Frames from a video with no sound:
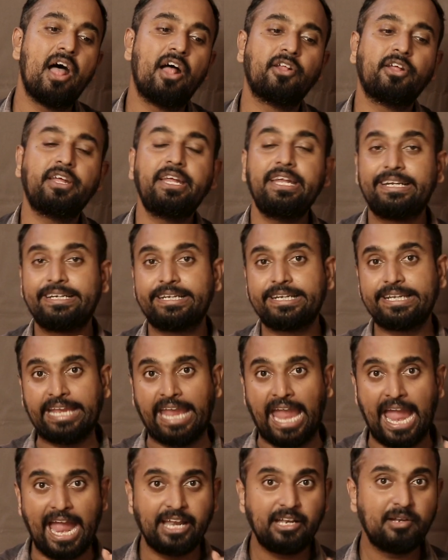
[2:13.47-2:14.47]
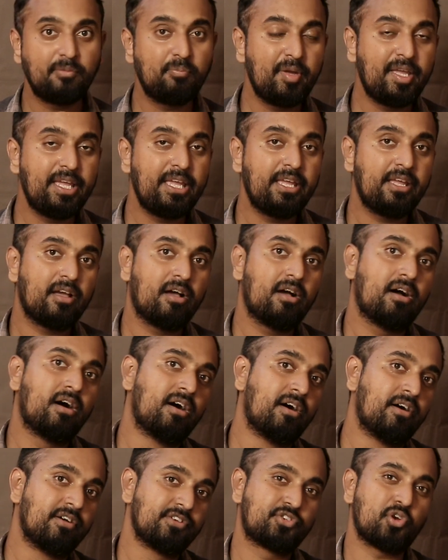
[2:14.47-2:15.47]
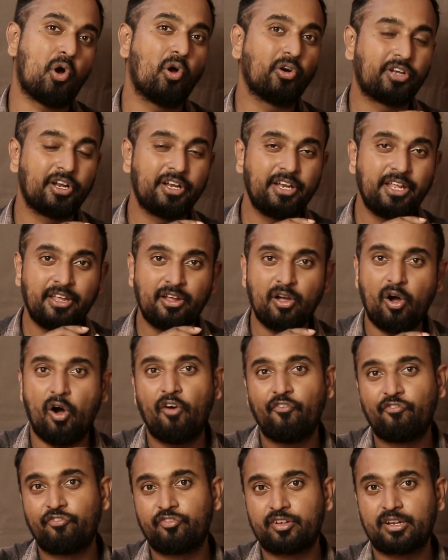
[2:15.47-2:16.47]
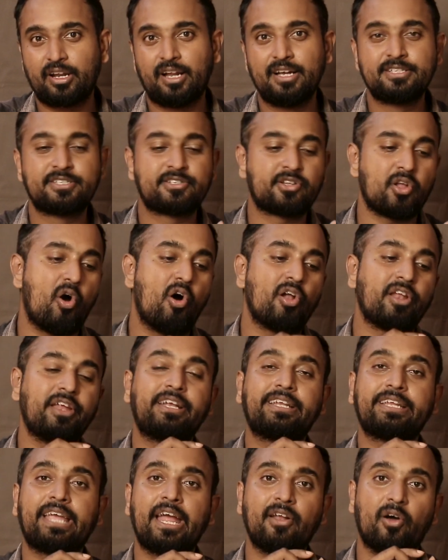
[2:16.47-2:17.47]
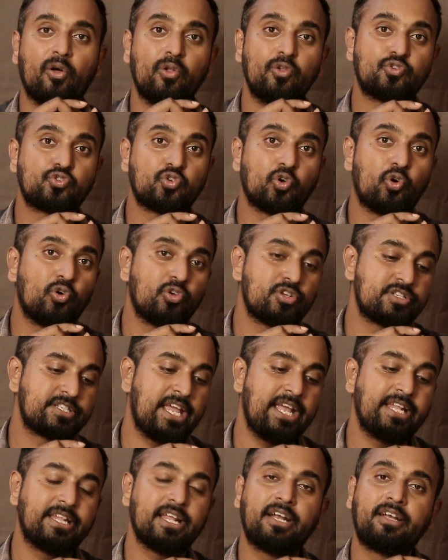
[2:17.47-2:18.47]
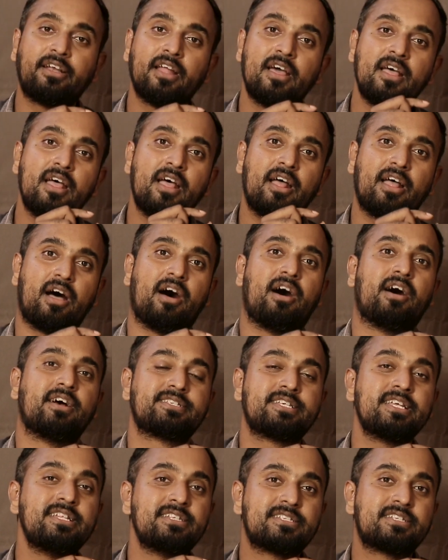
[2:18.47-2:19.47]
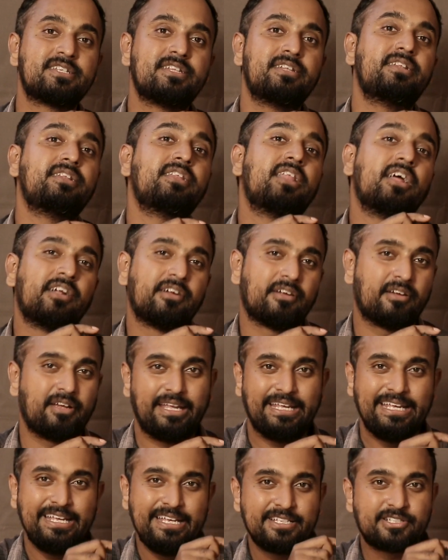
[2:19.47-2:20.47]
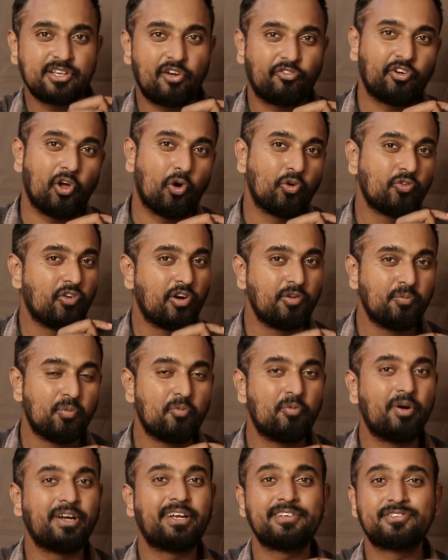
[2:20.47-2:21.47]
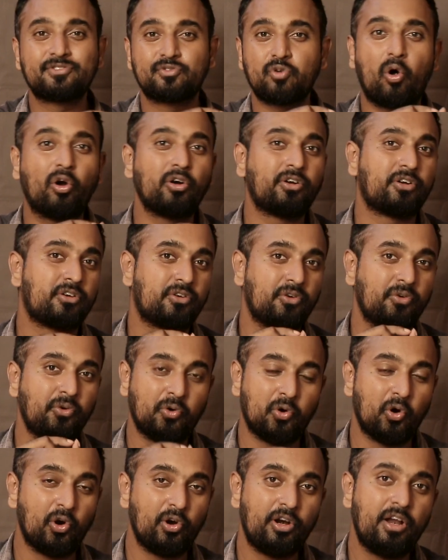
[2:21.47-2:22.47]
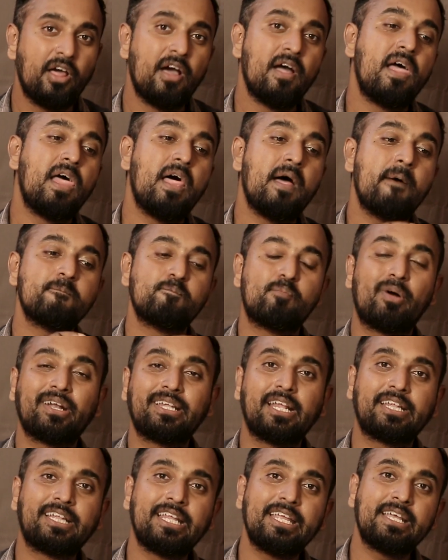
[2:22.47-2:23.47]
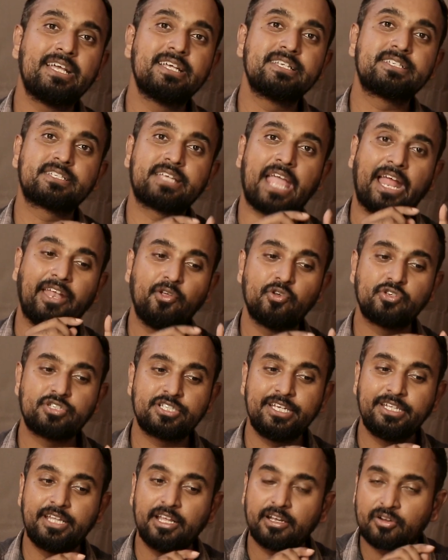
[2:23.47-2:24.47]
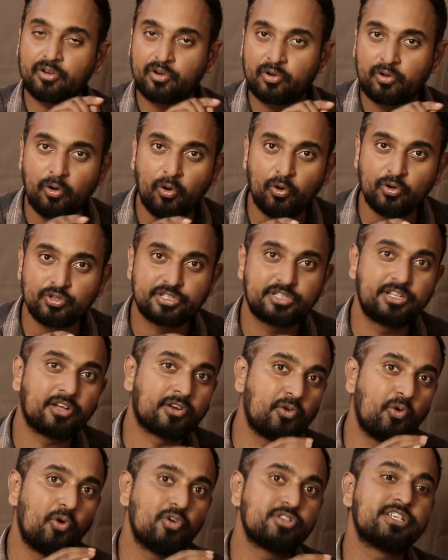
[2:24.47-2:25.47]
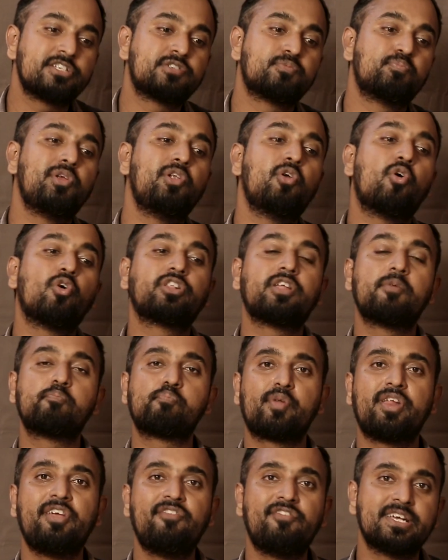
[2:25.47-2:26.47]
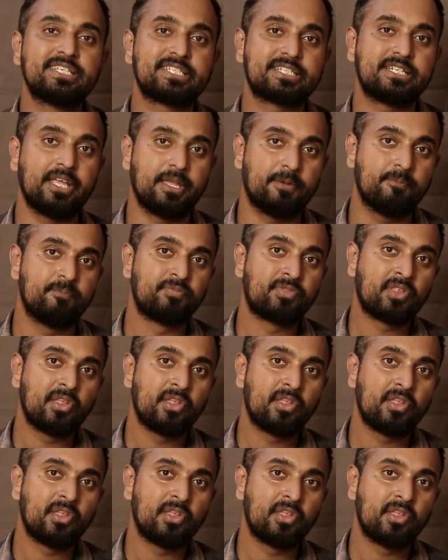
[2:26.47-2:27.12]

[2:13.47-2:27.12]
It can be a shortening of thrust, or it can also say that since the ease of downward movement is not good, but the thing is, can you see the close? The close is below the previous day.